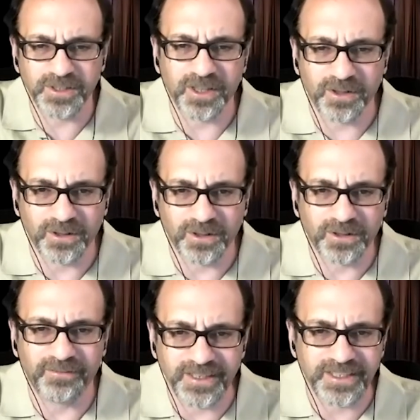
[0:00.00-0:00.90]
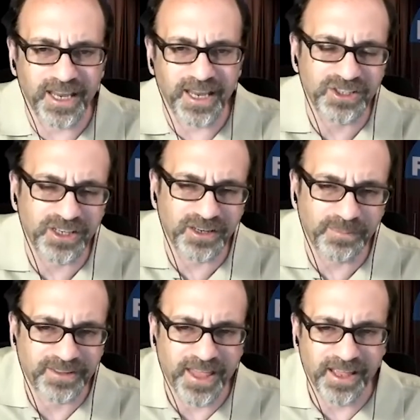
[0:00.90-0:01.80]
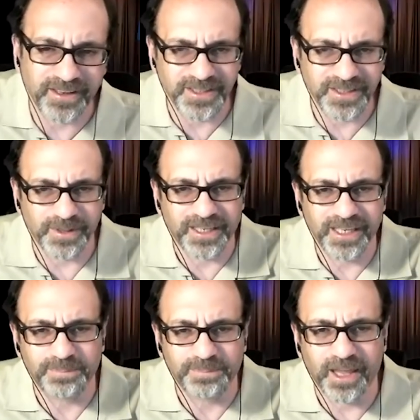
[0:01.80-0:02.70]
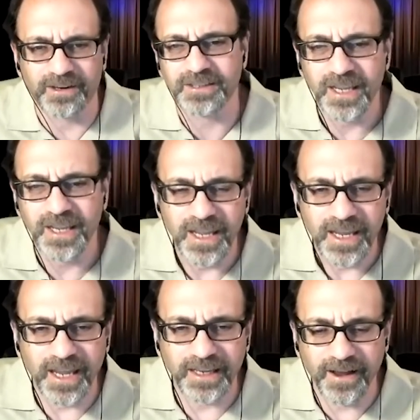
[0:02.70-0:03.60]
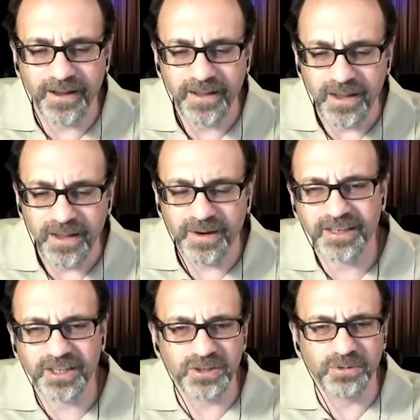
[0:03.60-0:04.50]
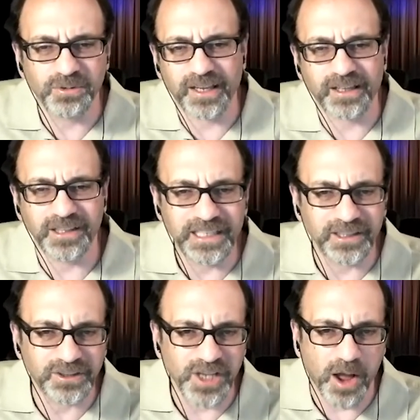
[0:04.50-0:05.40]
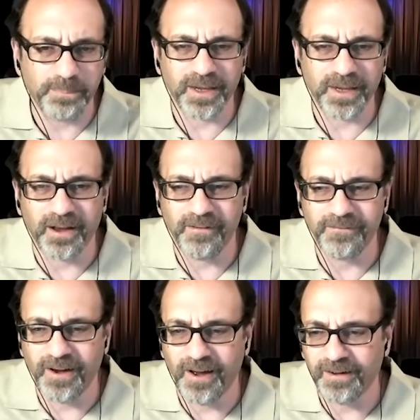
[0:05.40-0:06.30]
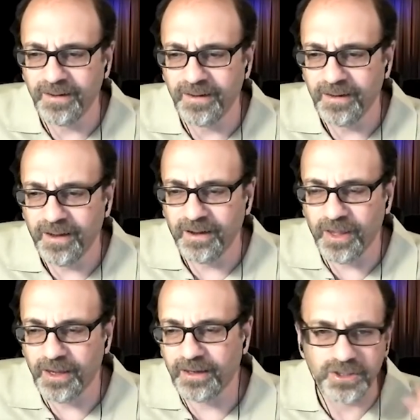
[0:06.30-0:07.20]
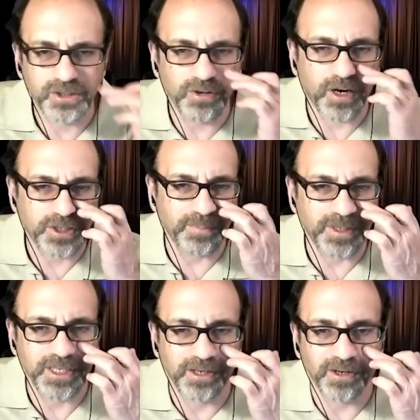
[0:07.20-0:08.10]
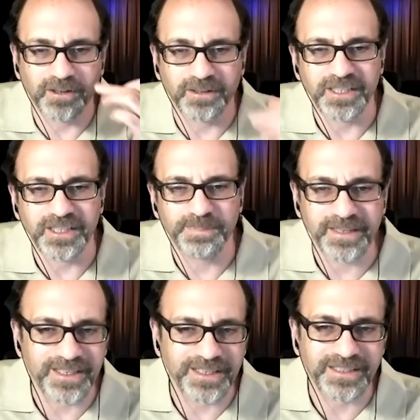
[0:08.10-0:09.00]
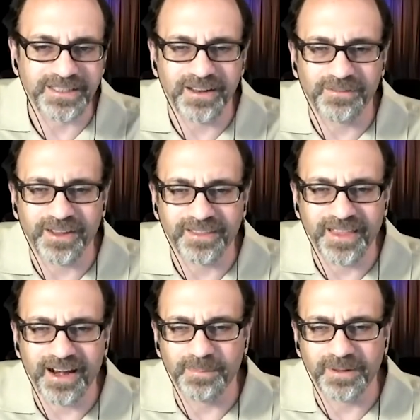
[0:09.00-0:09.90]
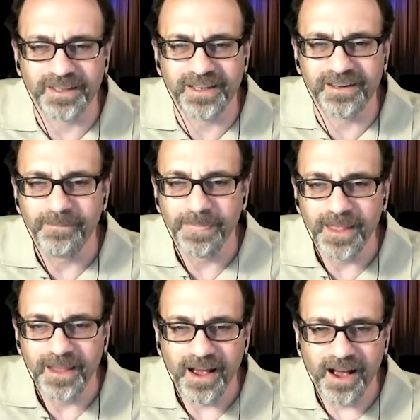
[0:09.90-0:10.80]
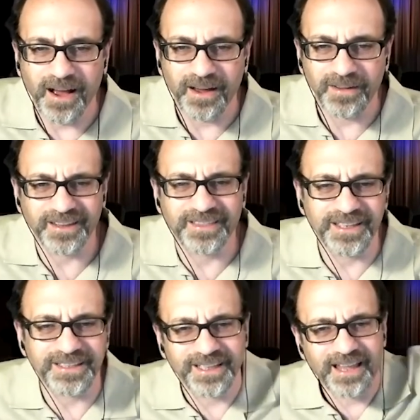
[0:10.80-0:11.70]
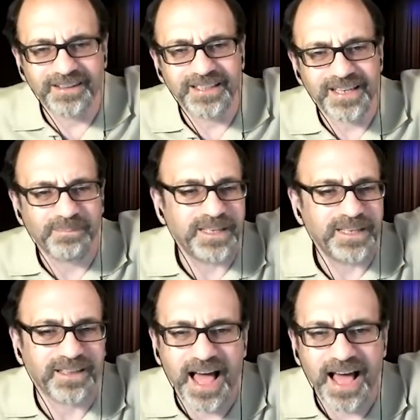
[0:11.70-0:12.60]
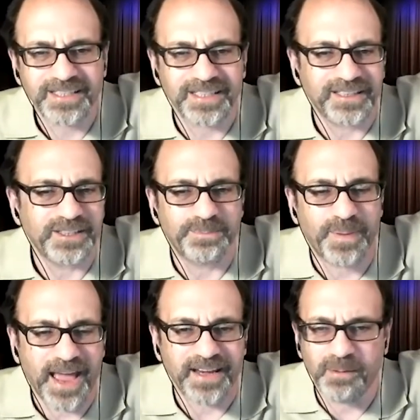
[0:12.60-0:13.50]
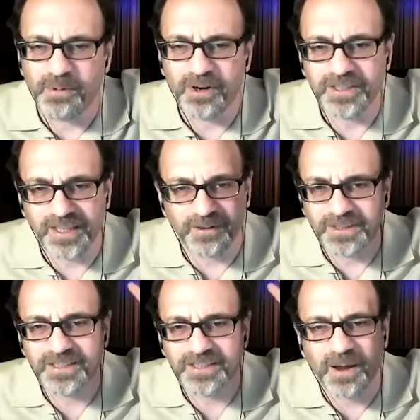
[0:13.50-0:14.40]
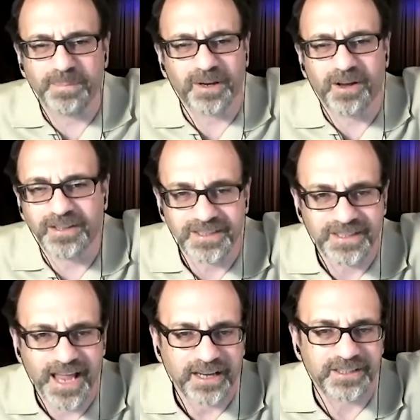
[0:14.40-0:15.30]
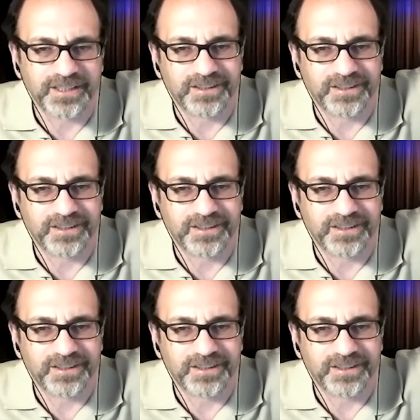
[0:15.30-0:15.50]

the whole investigation about that and some of the key players. And uh, but it had to do with like illegal dumping of uh, of like construction material and asbestos and stuff like that, I believe. Uh, okay. Like these lot, these empty lots and these bad neighborhoods, and they were just dumping all this toxic